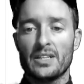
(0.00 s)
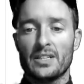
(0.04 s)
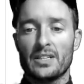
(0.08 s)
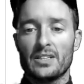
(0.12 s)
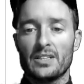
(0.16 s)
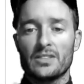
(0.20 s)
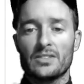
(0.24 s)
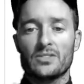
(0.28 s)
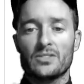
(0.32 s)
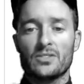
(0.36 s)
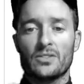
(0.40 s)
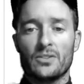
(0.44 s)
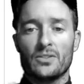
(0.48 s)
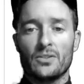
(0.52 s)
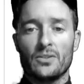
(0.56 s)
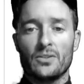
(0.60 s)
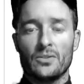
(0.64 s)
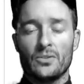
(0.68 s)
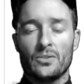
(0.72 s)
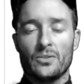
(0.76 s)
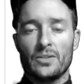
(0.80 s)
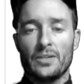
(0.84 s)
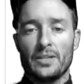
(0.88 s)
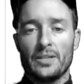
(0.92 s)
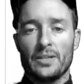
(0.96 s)

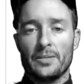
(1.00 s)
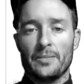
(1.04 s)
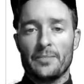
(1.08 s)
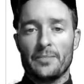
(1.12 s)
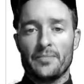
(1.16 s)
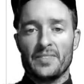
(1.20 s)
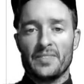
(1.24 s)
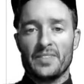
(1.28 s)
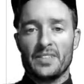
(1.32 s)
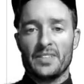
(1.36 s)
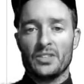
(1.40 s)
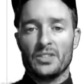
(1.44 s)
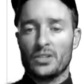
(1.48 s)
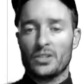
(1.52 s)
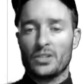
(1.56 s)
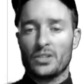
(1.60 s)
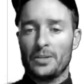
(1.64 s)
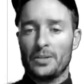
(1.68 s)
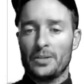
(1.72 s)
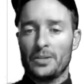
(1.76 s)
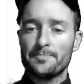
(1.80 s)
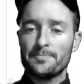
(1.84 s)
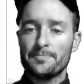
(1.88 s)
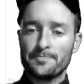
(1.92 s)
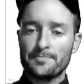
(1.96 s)
So your
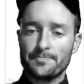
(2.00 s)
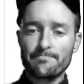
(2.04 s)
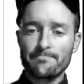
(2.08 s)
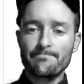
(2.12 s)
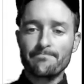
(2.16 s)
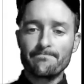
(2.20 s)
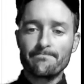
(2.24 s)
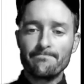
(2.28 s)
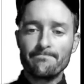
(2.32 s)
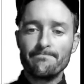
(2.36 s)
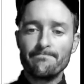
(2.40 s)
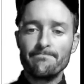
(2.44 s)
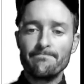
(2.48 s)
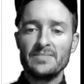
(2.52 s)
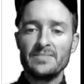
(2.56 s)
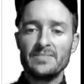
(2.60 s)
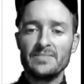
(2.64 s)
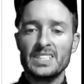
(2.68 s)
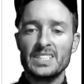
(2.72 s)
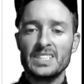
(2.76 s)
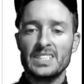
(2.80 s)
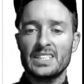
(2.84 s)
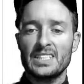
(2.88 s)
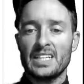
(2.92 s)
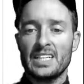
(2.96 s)
call.
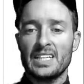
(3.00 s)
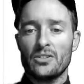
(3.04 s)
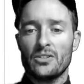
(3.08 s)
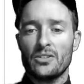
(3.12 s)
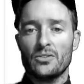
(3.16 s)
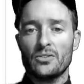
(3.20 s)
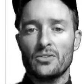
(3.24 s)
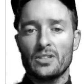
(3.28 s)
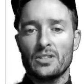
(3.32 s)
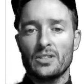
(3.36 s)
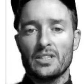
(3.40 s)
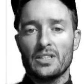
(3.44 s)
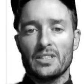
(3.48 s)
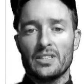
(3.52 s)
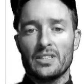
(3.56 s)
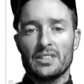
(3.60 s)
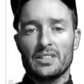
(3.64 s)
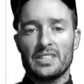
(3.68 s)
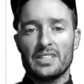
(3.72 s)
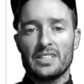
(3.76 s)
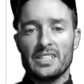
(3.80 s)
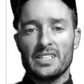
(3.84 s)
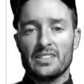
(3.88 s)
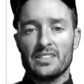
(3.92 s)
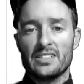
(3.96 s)
Now,
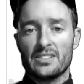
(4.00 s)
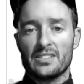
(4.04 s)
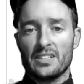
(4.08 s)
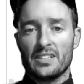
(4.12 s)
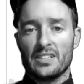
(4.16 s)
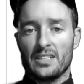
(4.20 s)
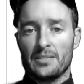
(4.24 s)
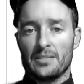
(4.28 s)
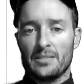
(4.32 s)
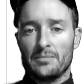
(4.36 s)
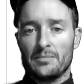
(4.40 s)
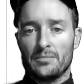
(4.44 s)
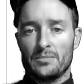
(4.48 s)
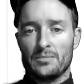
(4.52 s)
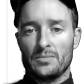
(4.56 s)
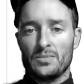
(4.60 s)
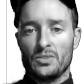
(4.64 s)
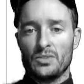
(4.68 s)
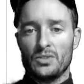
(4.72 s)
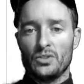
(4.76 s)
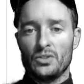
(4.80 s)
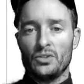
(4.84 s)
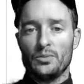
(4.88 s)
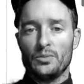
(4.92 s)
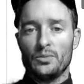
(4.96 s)
this
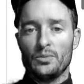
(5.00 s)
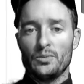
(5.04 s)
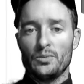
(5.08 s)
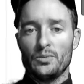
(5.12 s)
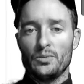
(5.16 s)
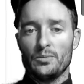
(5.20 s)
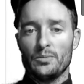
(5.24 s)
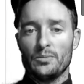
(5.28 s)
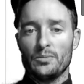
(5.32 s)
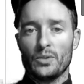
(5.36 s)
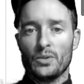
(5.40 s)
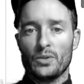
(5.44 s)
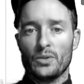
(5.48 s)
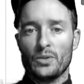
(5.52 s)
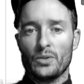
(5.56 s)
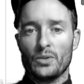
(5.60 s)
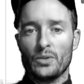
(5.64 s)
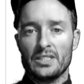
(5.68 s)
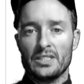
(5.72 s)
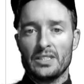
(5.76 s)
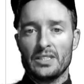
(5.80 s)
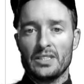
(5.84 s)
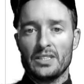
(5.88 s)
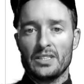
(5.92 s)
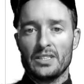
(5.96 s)
Loom
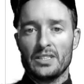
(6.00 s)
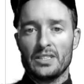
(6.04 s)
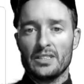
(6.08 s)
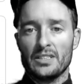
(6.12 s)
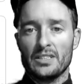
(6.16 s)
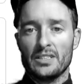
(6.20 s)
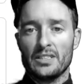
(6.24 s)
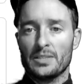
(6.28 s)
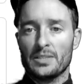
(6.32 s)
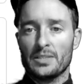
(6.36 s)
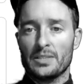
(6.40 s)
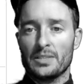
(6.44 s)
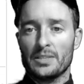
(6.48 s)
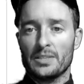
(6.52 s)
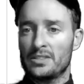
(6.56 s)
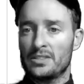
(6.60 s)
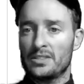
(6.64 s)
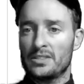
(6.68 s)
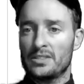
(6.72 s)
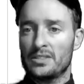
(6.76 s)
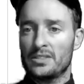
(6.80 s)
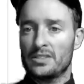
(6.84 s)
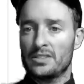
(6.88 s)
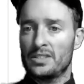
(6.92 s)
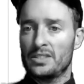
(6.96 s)
question, I'm
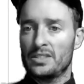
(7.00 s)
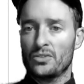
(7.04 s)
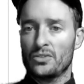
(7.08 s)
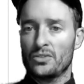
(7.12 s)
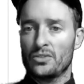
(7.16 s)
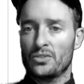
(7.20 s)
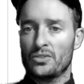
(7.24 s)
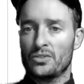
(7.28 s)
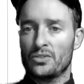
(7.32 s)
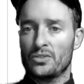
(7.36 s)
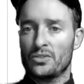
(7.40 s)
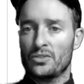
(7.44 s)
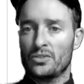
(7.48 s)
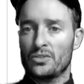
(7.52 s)
gonna just so